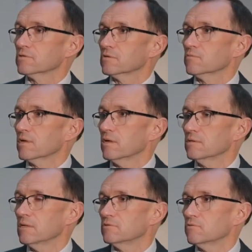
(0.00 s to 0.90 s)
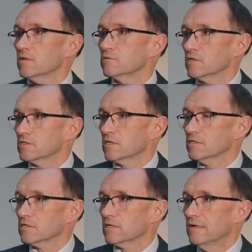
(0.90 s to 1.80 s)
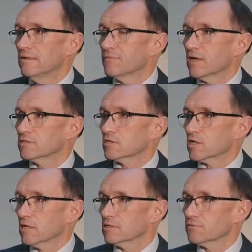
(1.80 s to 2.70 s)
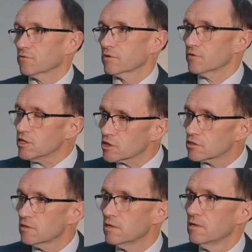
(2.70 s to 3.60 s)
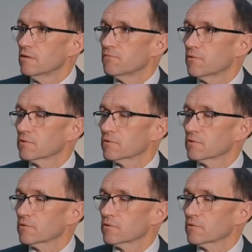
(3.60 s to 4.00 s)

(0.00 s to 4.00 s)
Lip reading: So we need to address this as a challenge for the rich, for